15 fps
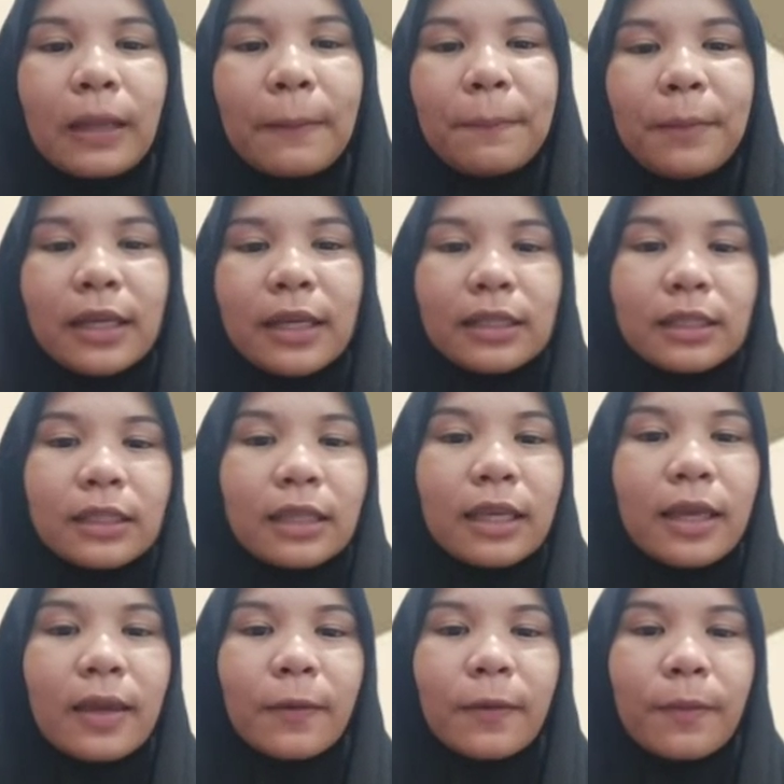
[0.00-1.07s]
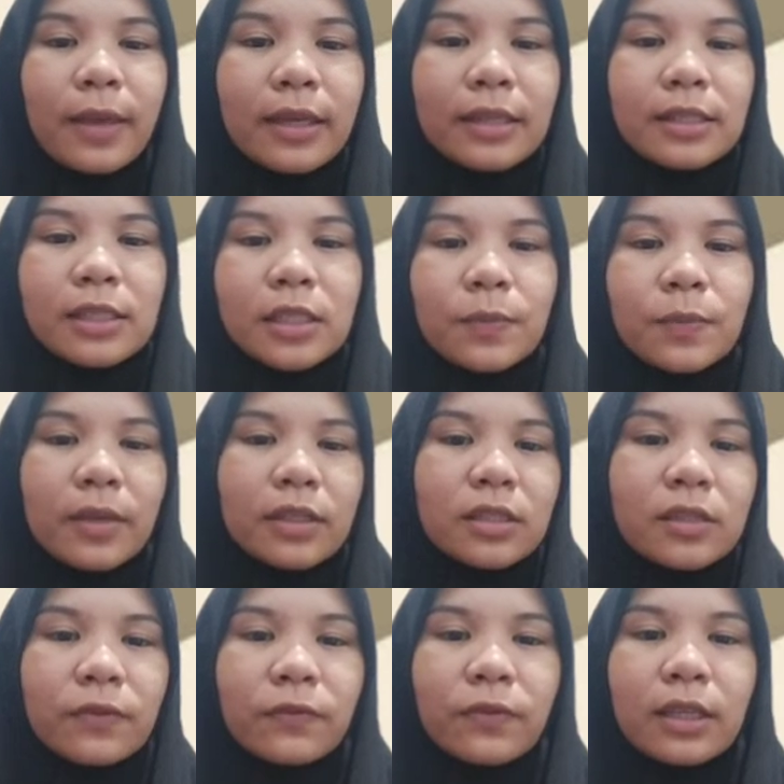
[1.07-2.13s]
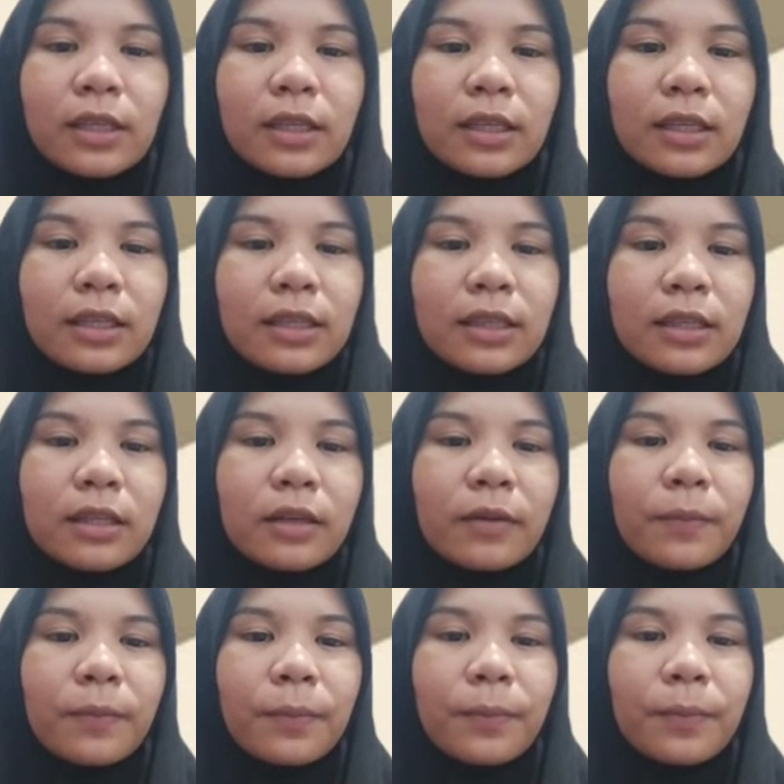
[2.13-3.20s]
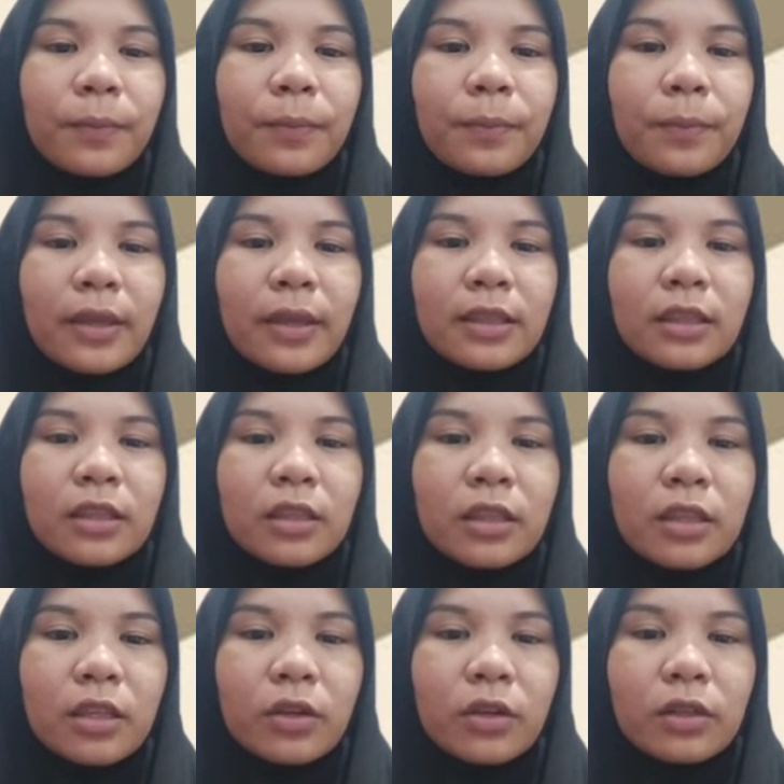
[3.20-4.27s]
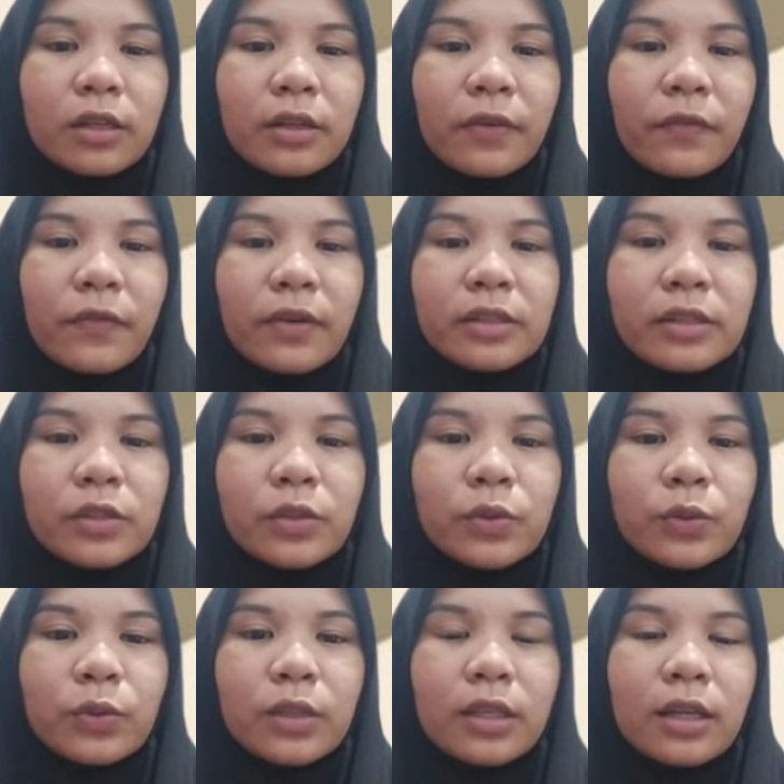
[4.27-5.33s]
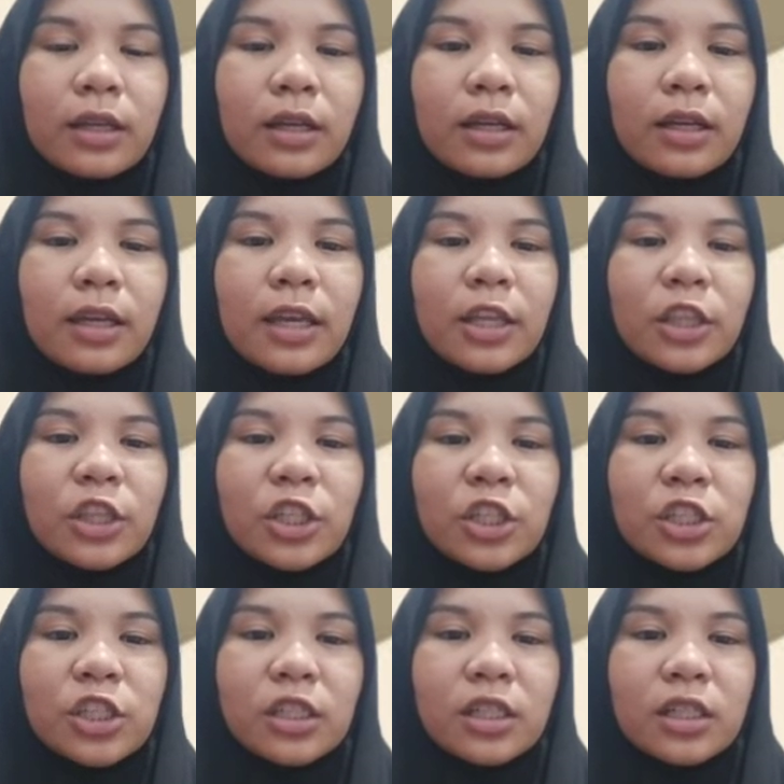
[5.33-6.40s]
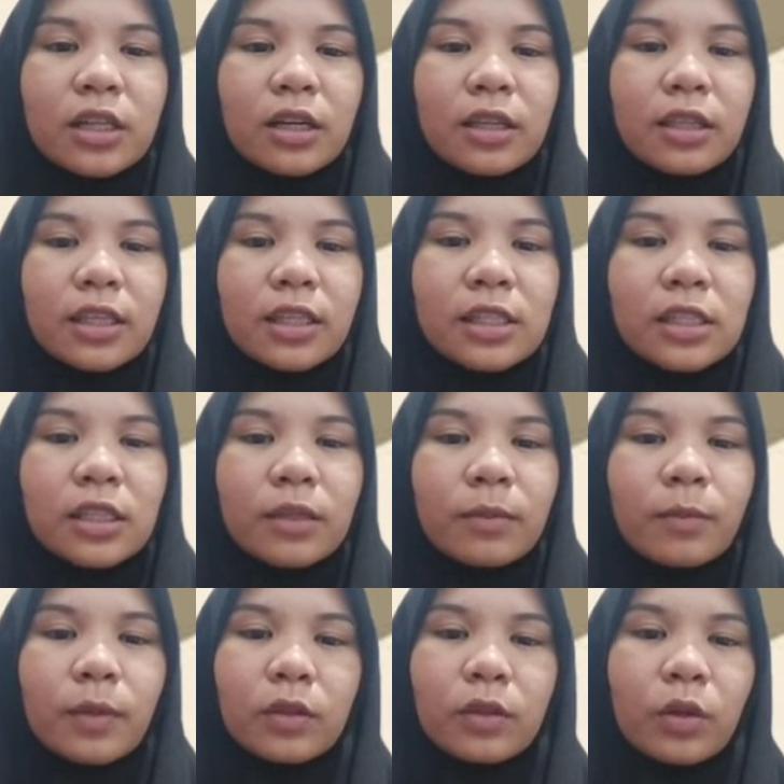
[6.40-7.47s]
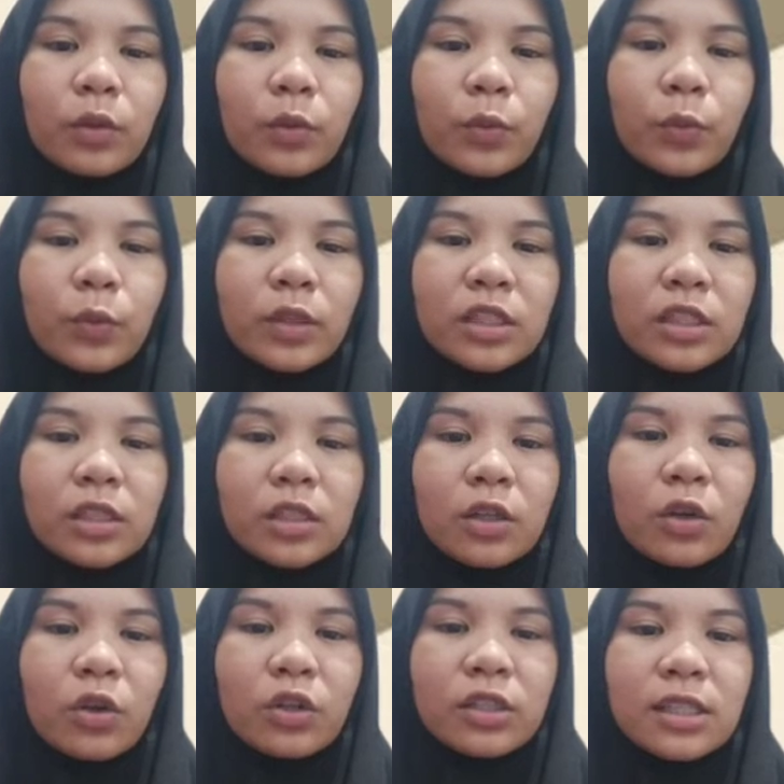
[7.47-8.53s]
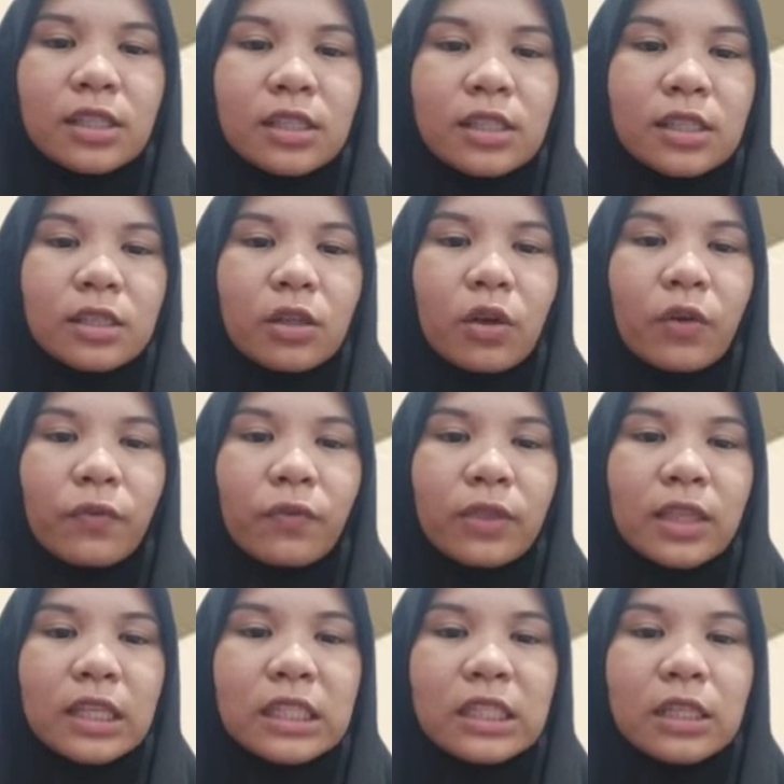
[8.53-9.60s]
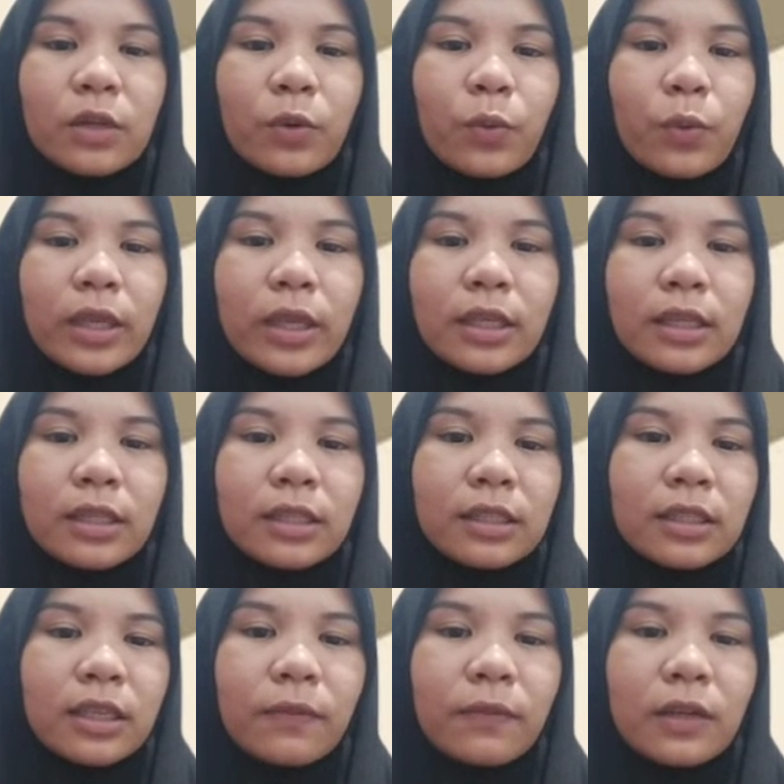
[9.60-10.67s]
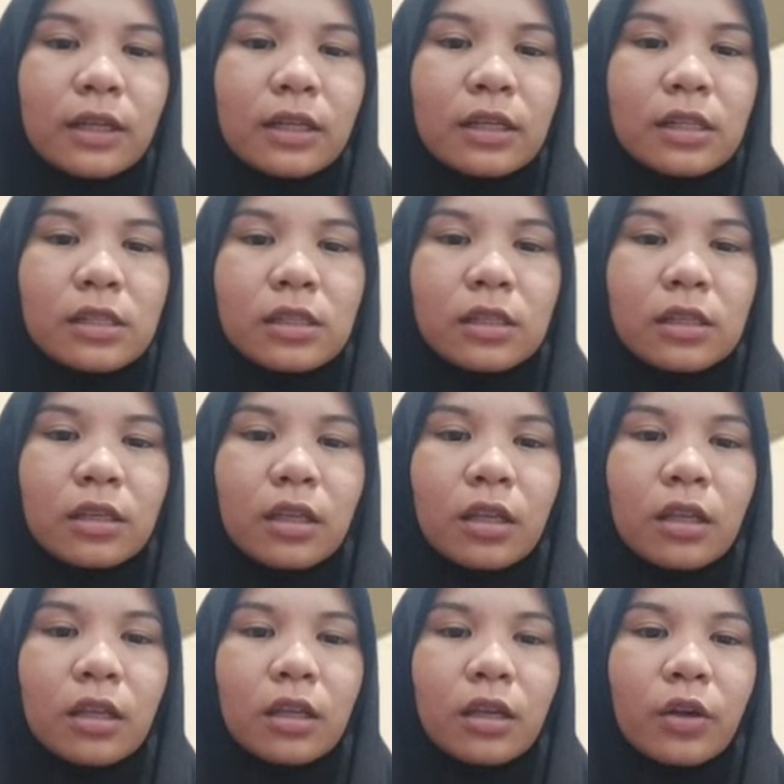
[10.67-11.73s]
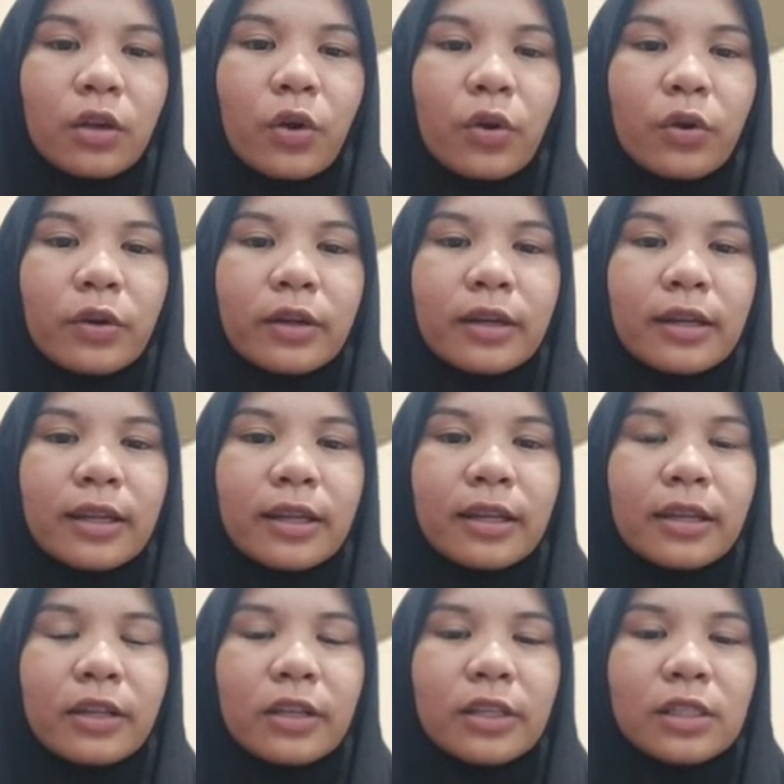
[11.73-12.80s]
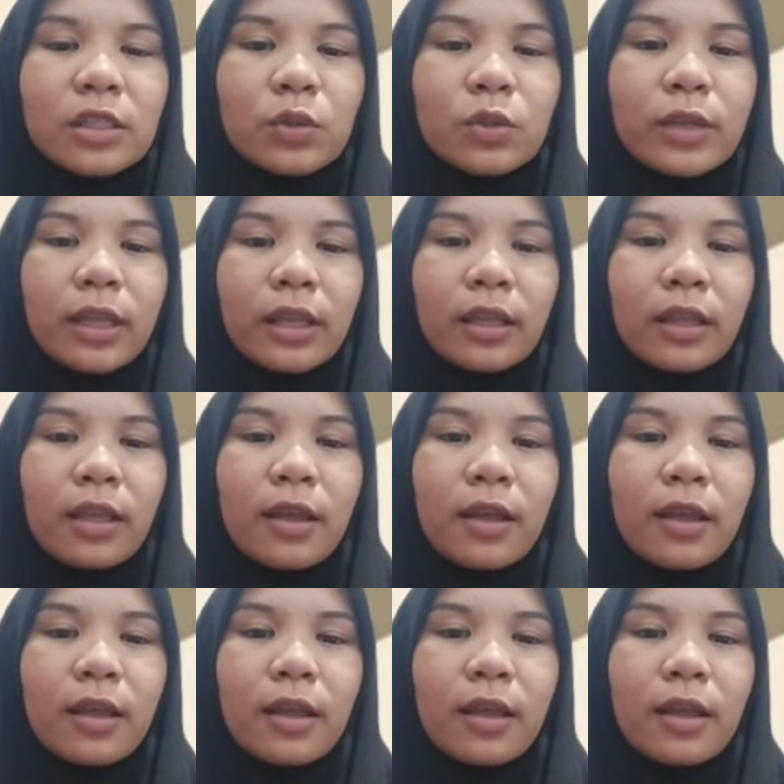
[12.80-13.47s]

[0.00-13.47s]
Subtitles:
make, Making specific intervention reference to the teacher teaching method, which consists of teacher way in giving lesson according student